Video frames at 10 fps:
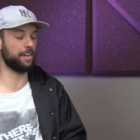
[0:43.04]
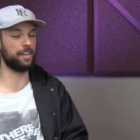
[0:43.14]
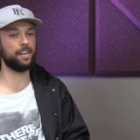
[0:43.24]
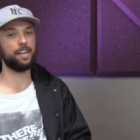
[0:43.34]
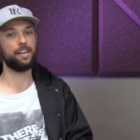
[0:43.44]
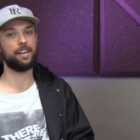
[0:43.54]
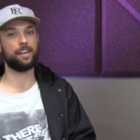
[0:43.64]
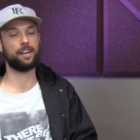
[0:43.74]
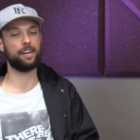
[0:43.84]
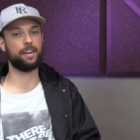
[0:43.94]
and
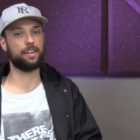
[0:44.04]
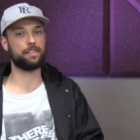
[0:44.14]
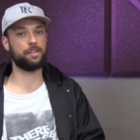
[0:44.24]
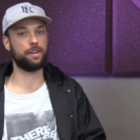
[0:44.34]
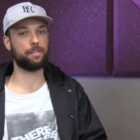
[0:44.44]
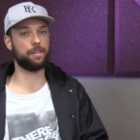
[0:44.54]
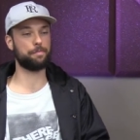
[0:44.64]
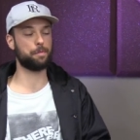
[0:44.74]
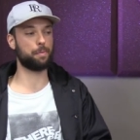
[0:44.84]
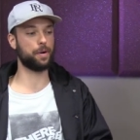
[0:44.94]
uh, you know
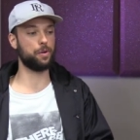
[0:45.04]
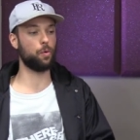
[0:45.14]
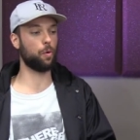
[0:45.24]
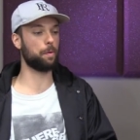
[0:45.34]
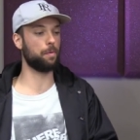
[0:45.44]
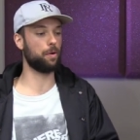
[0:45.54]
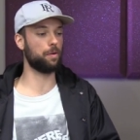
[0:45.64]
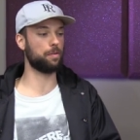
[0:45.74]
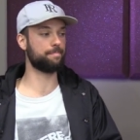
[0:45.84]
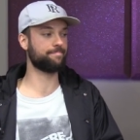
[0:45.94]
lived a pretty
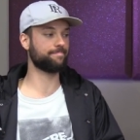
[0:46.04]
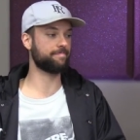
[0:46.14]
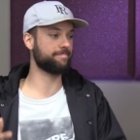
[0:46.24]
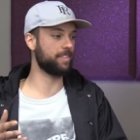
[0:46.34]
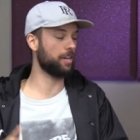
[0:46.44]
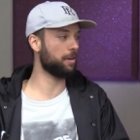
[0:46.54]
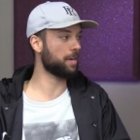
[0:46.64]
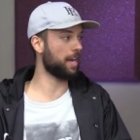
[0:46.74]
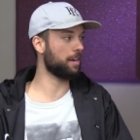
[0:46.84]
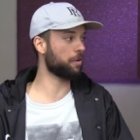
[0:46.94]
normal, you know,
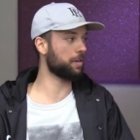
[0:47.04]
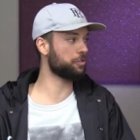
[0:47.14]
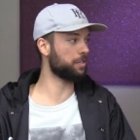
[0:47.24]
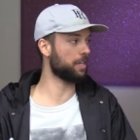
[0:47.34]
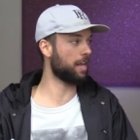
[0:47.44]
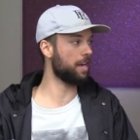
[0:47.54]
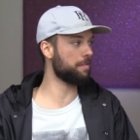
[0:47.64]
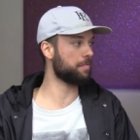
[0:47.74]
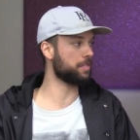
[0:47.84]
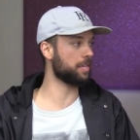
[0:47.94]
kind of Christian
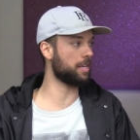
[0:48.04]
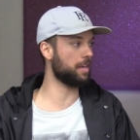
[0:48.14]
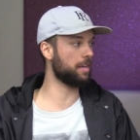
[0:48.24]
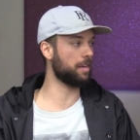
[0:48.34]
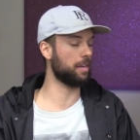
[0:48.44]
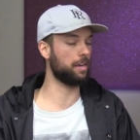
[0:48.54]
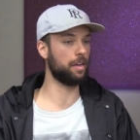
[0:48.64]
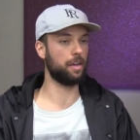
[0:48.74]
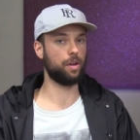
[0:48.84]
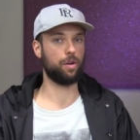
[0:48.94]
life as right. a kid and
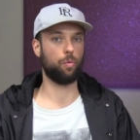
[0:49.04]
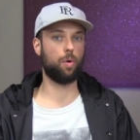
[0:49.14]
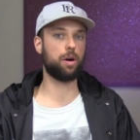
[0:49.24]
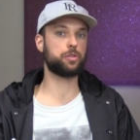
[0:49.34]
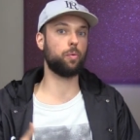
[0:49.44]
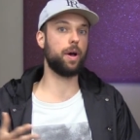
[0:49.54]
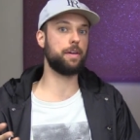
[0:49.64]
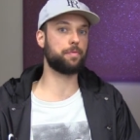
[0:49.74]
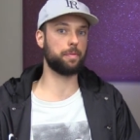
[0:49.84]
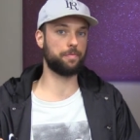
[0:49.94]
walked
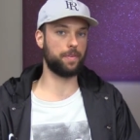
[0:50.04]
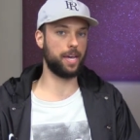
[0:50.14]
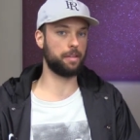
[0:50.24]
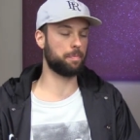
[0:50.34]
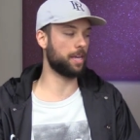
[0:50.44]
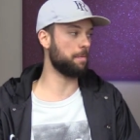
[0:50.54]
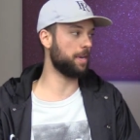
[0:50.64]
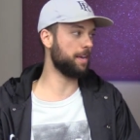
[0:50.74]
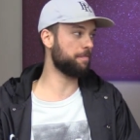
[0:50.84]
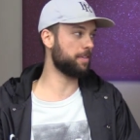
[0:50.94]
away from the faith, became
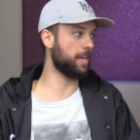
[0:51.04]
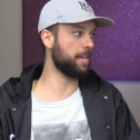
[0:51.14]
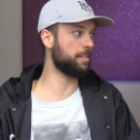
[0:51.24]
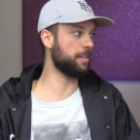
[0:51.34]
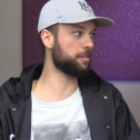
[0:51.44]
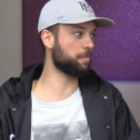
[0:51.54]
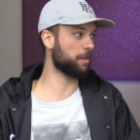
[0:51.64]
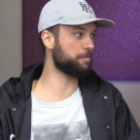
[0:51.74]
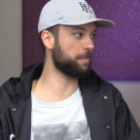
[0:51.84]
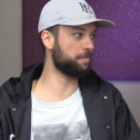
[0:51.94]
an atheist when
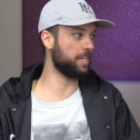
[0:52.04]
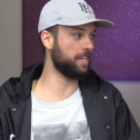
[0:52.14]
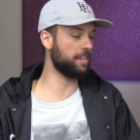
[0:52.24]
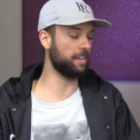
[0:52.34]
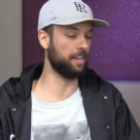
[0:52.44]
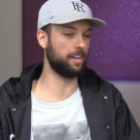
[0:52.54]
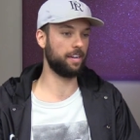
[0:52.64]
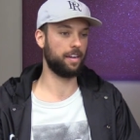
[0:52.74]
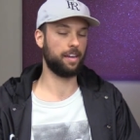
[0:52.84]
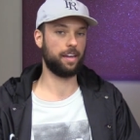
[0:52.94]
I was 15, and
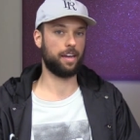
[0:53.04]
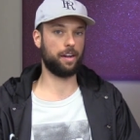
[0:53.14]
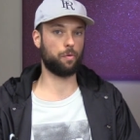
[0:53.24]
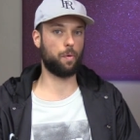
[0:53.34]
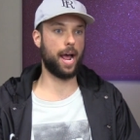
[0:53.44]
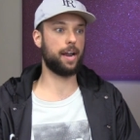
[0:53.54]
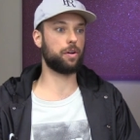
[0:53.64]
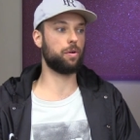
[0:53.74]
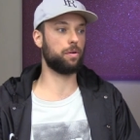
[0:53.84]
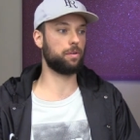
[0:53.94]
had a
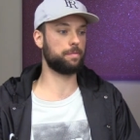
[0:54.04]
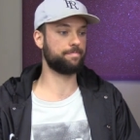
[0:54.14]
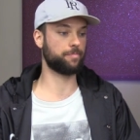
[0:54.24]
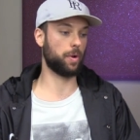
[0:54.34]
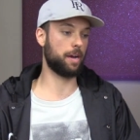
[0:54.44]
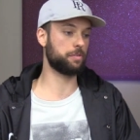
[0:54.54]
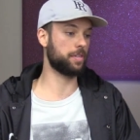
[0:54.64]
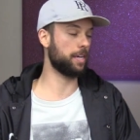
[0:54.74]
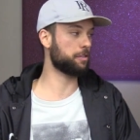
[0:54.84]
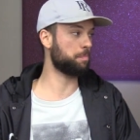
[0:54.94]
radical, what I would
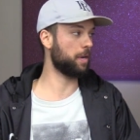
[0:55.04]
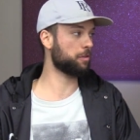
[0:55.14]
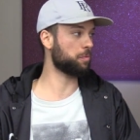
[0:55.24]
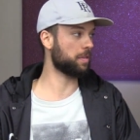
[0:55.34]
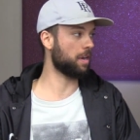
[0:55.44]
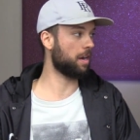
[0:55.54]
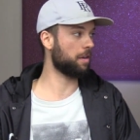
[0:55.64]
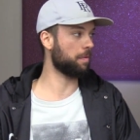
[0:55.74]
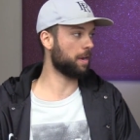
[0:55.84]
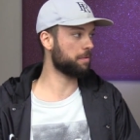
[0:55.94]
say, experience with
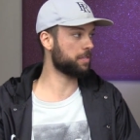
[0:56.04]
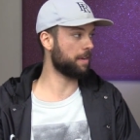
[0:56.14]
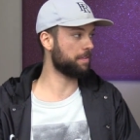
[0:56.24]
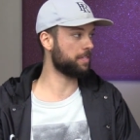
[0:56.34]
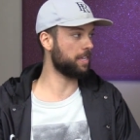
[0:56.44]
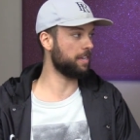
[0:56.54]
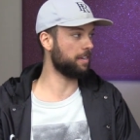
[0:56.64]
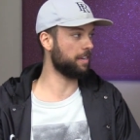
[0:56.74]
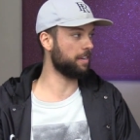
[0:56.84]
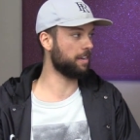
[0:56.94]
God when I was
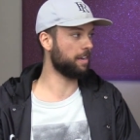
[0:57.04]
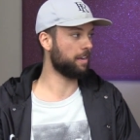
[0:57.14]
17, and